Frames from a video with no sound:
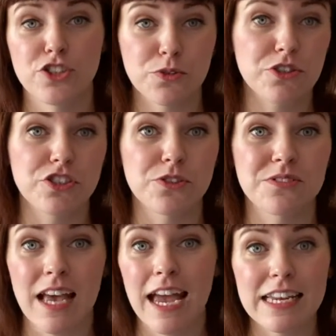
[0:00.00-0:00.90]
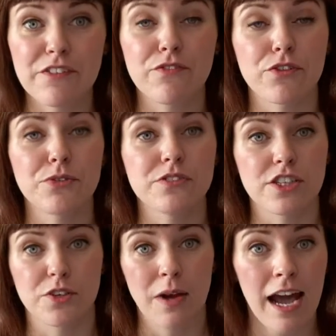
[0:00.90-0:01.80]
You could use any fruit that
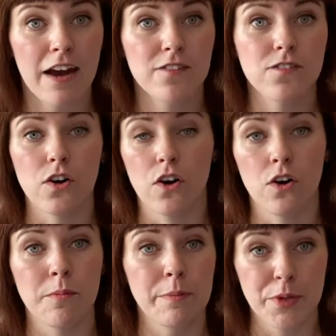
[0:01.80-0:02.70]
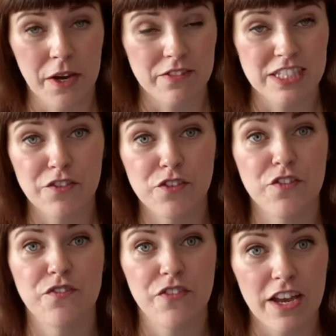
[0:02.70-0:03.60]
you have, or maybe you have a
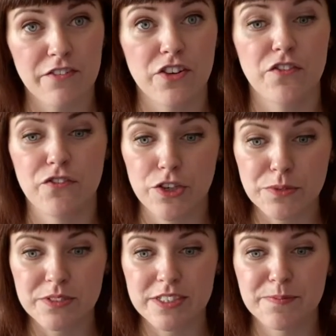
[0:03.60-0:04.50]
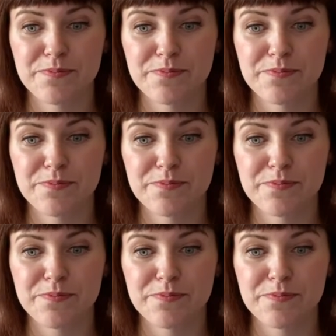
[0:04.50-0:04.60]
different favourite fruit.